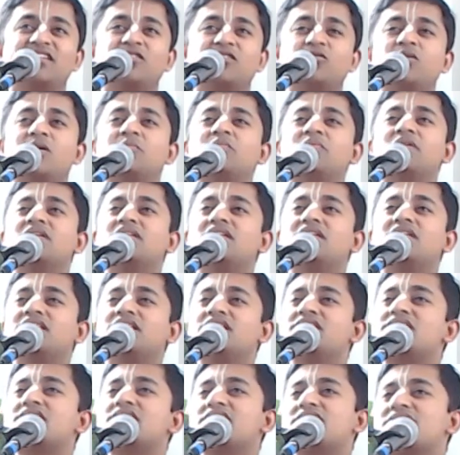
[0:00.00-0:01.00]
who appeared
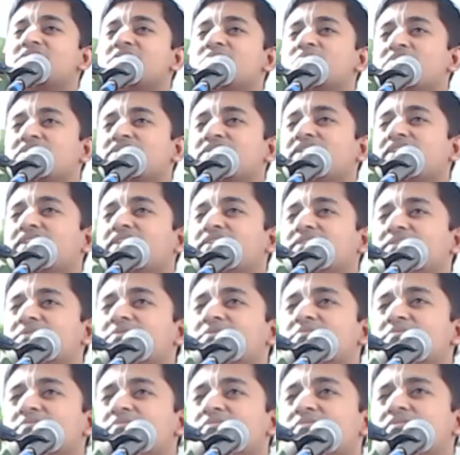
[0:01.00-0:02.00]
in the Sri Sampradaya
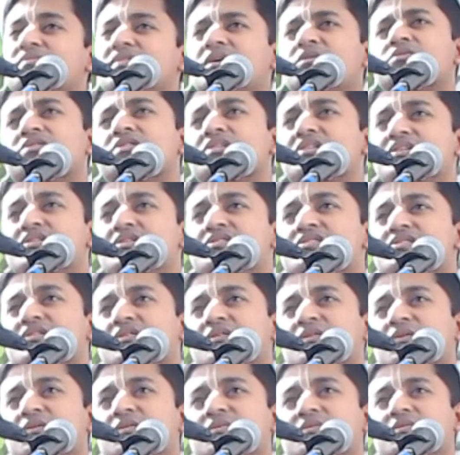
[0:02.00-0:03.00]
1,000 years
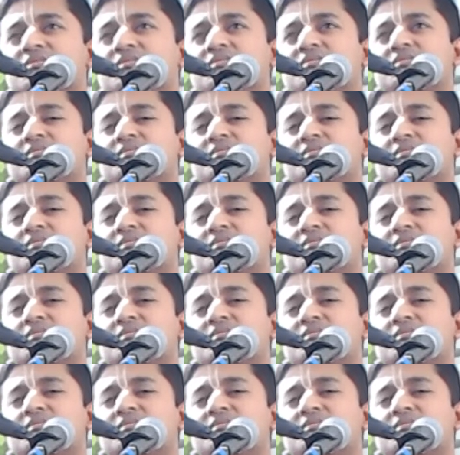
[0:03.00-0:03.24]
ago.